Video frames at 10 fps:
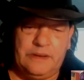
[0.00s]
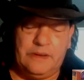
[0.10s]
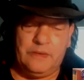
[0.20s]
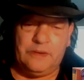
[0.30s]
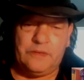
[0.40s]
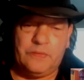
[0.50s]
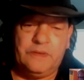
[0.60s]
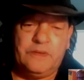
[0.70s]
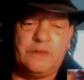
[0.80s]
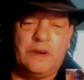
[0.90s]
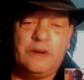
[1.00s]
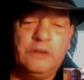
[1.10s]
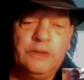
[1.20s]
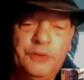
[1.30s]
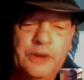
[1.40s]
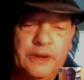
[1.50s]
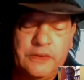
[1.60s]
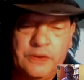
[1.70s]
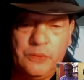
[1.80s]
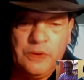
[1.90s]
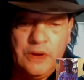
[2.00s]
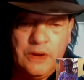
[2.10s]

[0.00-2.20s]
which we started alluding to,